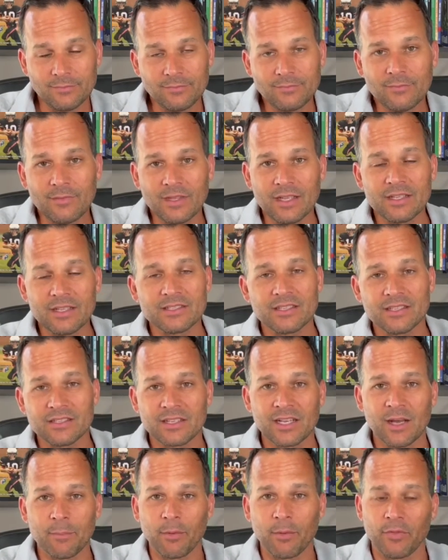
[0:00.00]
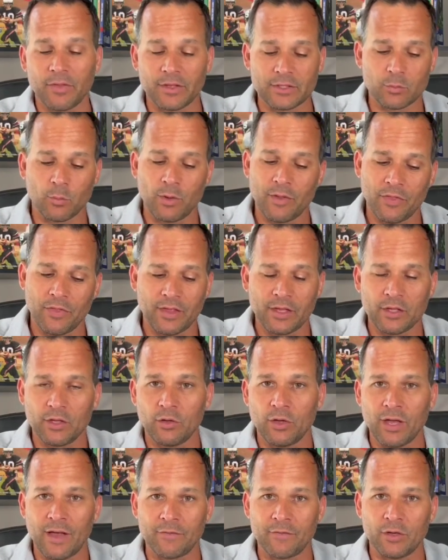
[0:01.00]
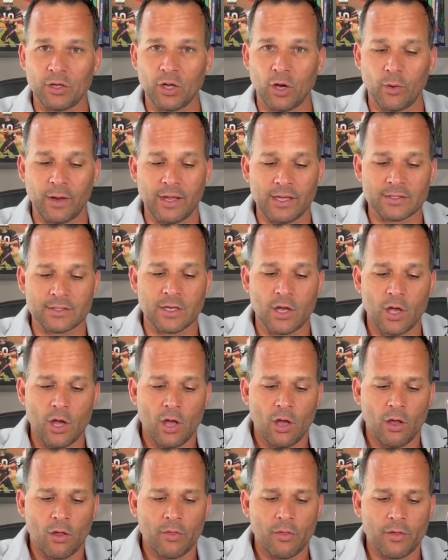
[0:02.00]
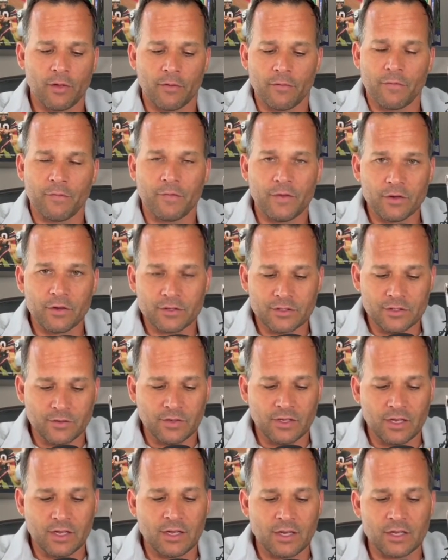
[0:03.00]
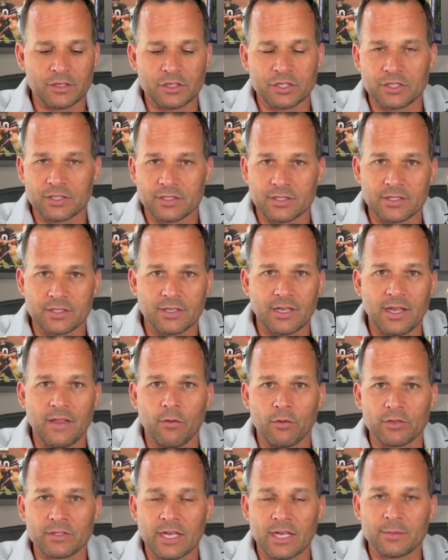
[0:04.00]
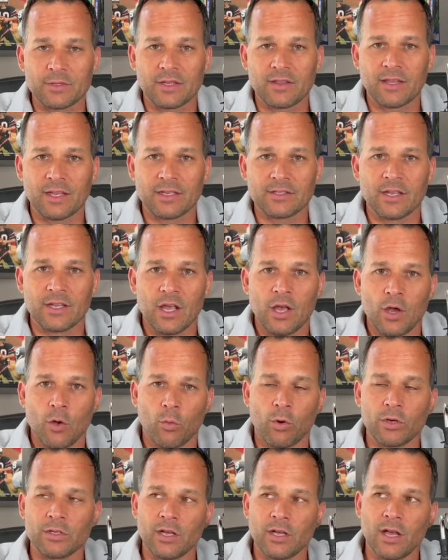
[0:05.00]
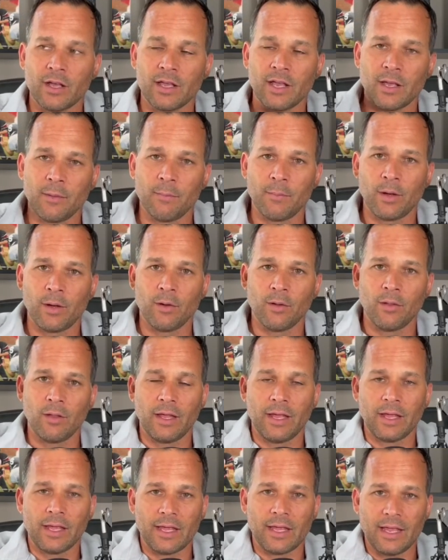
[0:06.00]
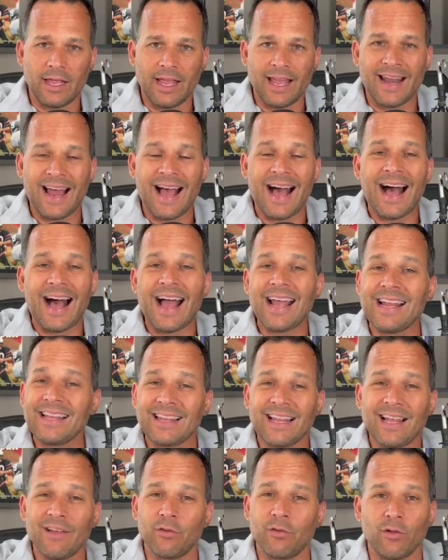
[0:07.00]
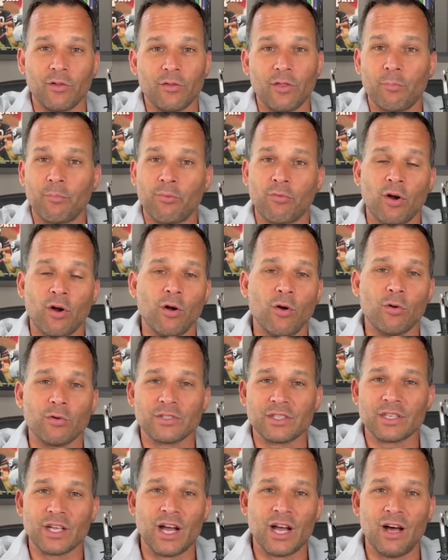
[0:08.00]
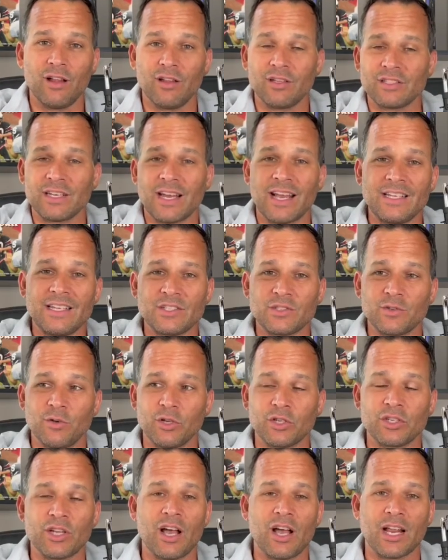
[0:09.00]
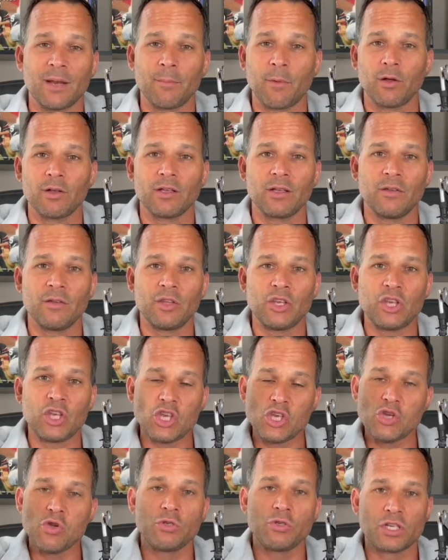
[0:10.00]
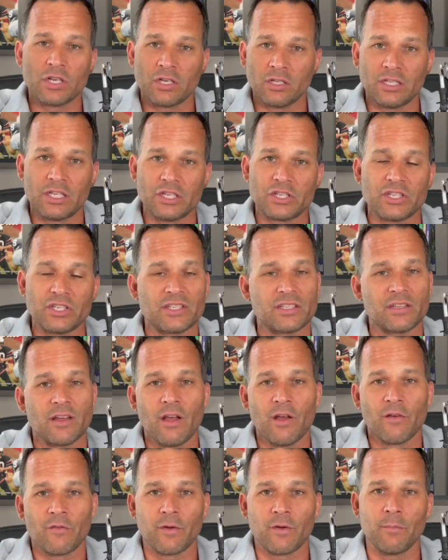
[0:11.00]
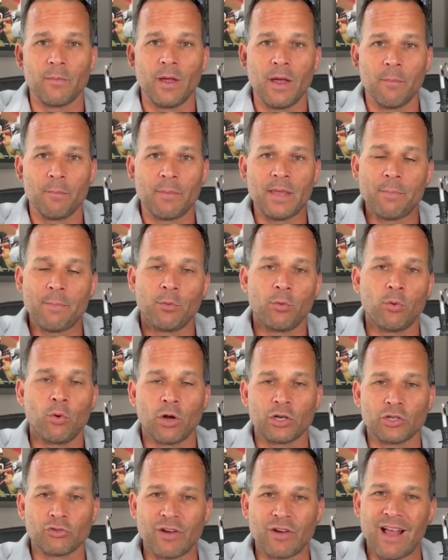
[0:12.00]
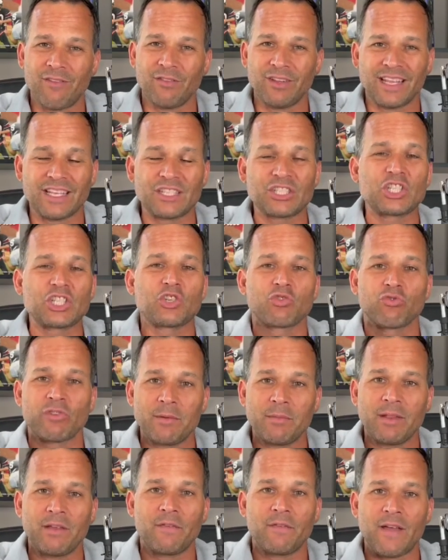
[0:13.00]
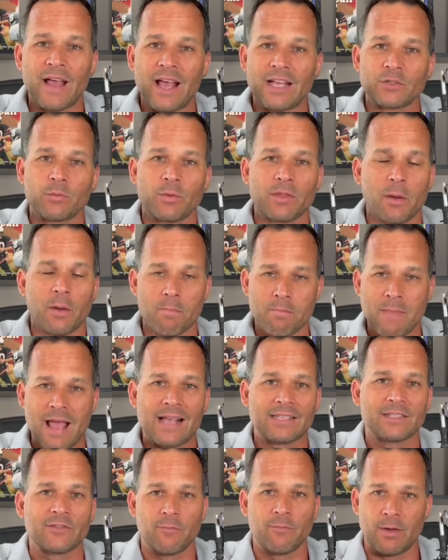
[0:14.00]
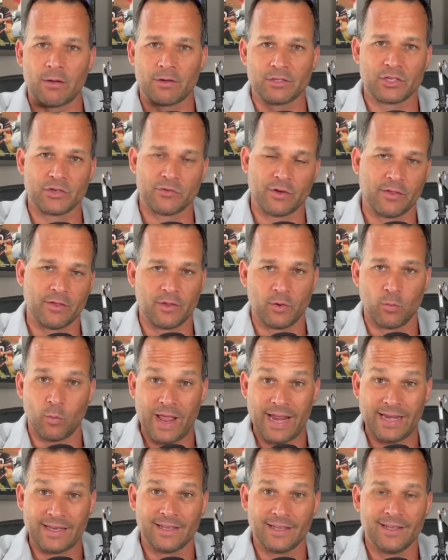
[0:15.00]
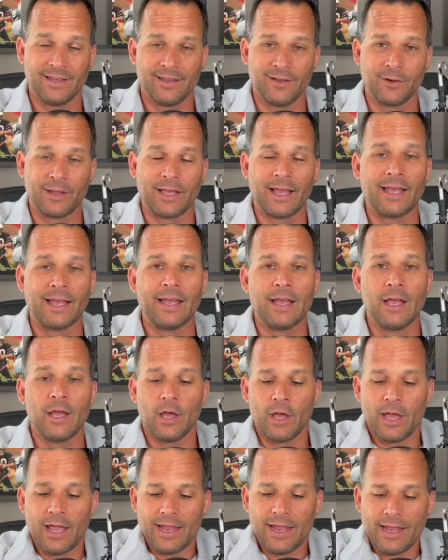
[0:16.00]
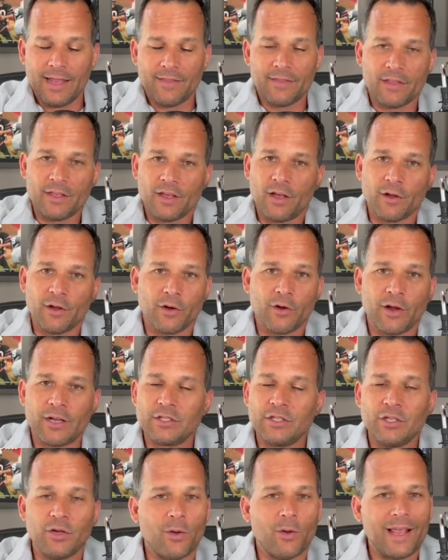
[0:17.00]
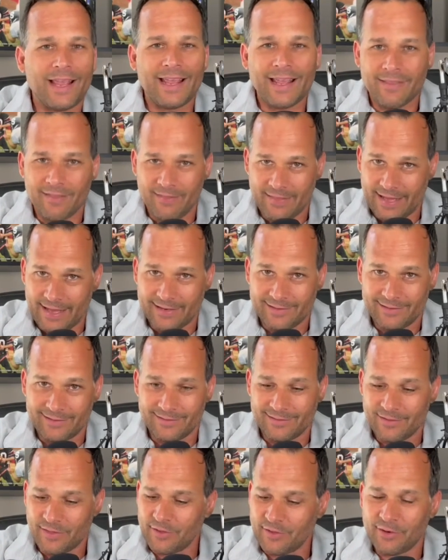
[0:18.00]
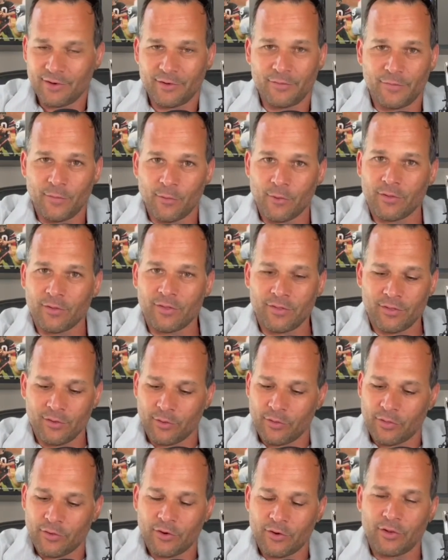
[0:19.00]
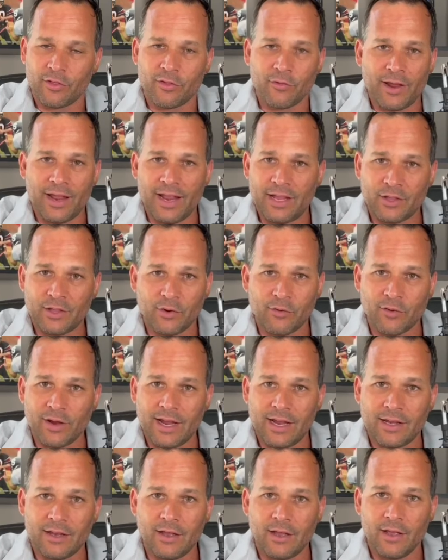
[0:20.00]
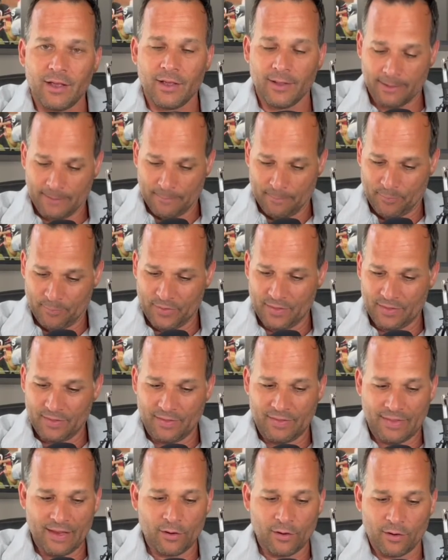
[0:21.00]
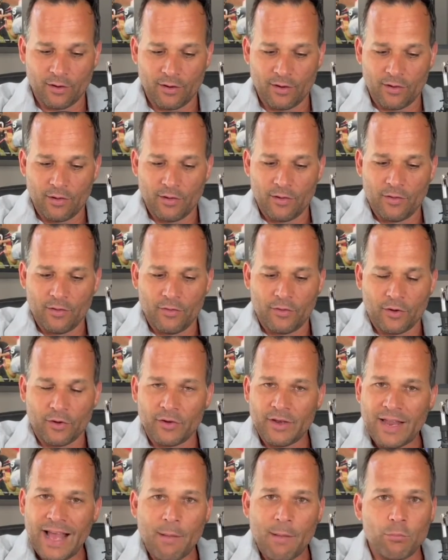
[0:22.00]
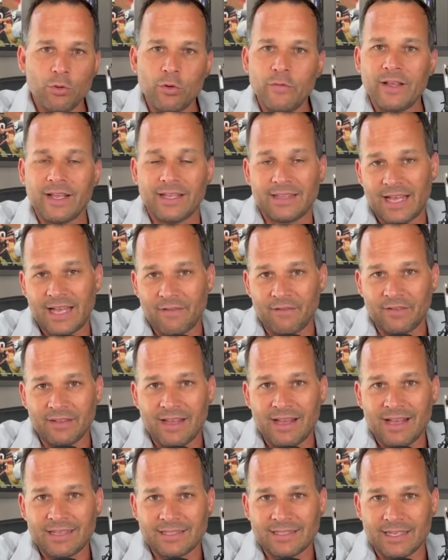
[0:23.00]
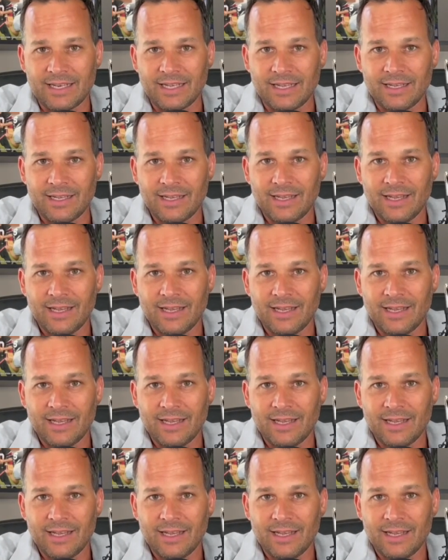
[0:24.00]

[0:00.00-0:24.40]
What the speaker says: This does a couple things. One thing you have to know is the fears of concussions and those types of things. We're talking about like at high level, the pros in college and high school, you're talking about huge collisions from people who are traveling extremely fast with a massive amount of strength and weight, okay? In the younger grades, you don't get that. 3rd, 3rd through 8th grade, they're not moving at that velocity.